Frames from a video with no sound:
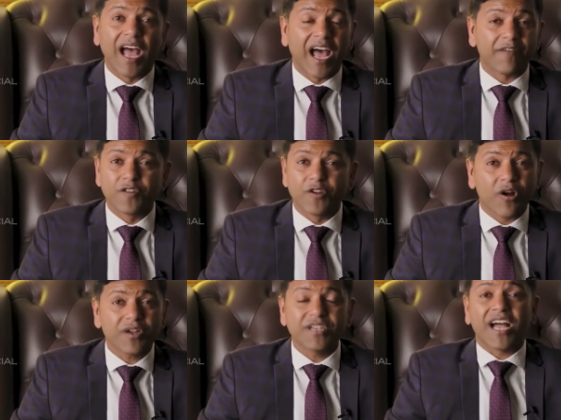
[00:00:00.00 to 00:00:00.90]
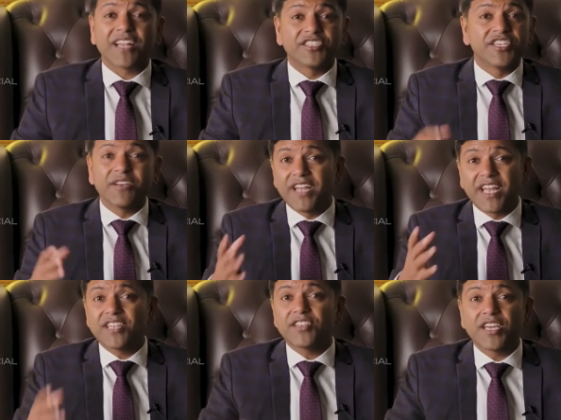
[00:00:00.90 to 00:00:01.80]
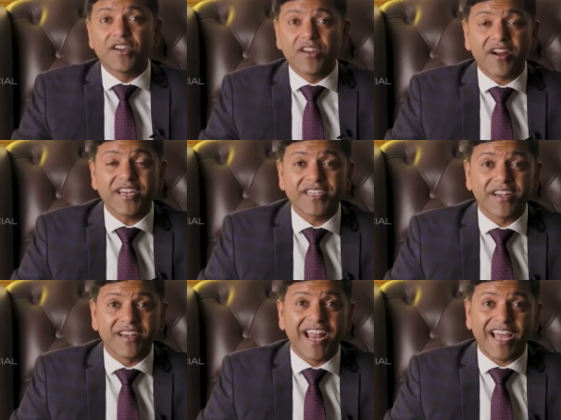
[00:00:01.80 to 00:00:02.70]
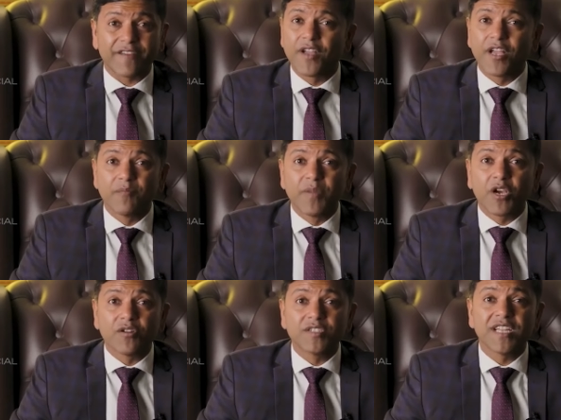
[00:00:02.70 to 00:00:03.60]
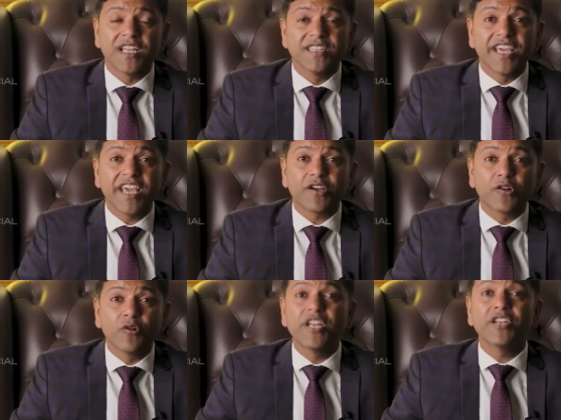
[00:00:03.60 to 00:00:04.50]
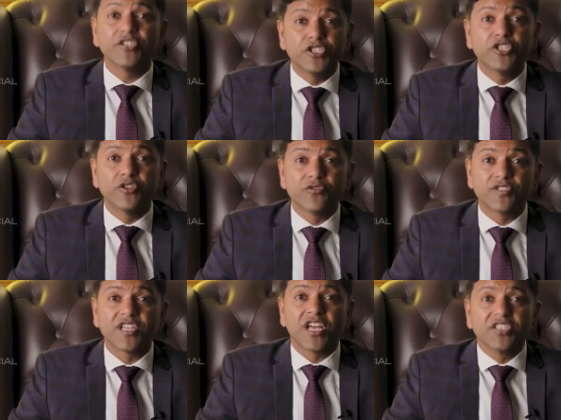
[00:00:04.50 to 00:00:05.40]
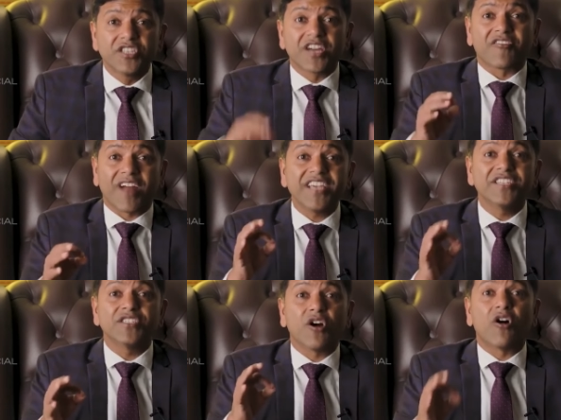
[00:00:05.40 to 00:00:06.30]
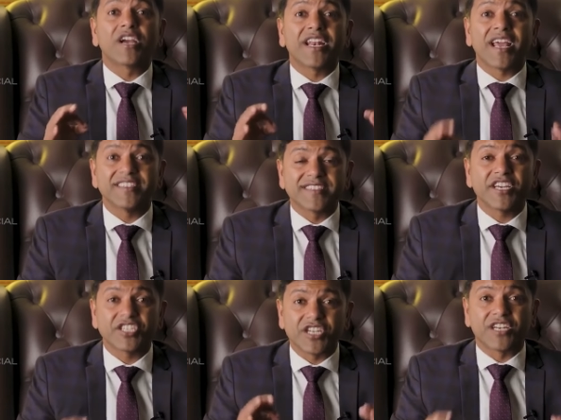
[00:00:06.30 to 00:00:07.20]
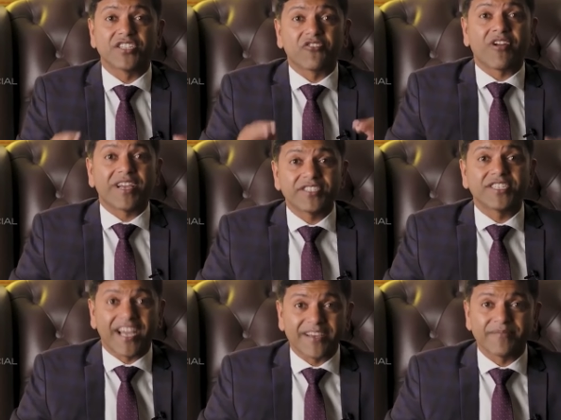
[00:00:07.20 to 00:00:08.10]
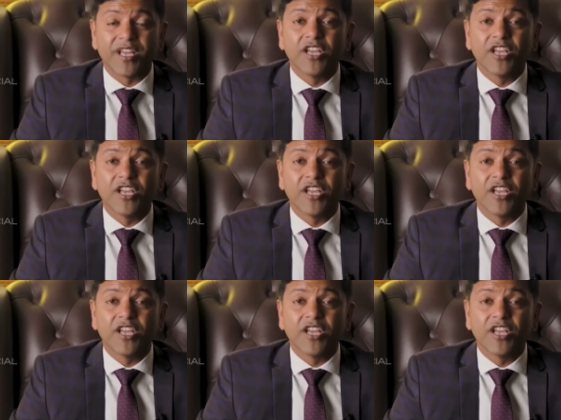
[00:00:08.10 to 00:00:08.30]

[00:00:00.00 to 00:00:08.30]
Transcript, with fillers: have not achieved anything great in life because they couldn't choose the right organization at the right time.